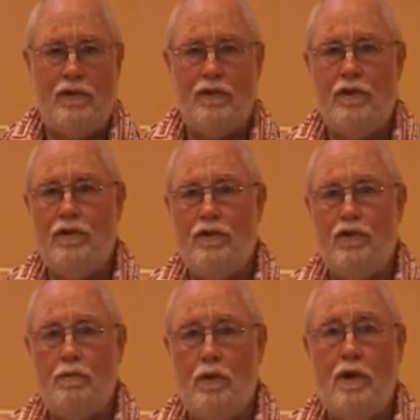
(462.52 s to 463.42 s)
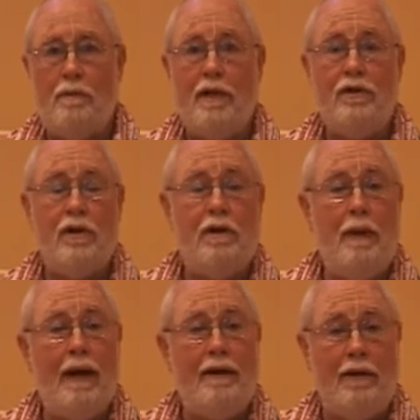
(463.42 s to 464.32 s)
Krishna is the supreme. He's
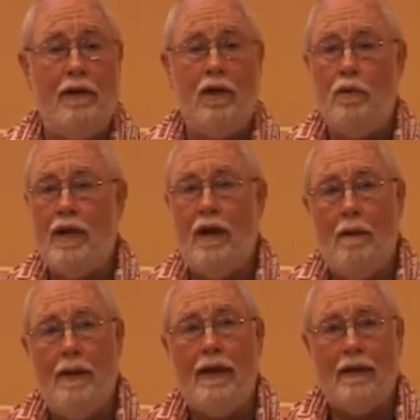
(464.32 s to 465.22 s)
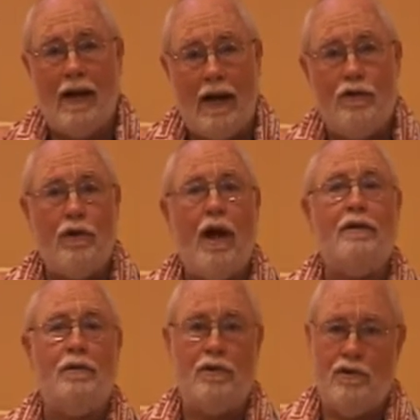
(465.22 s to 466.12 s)
independent. We cannot make a
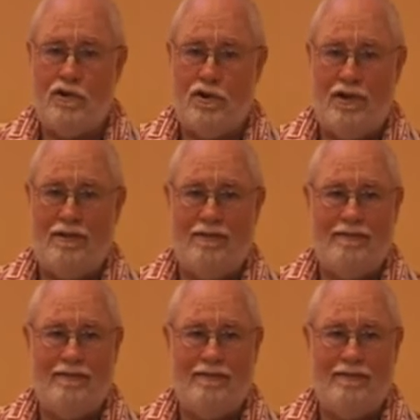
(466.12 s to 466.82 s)
contract with Krishna.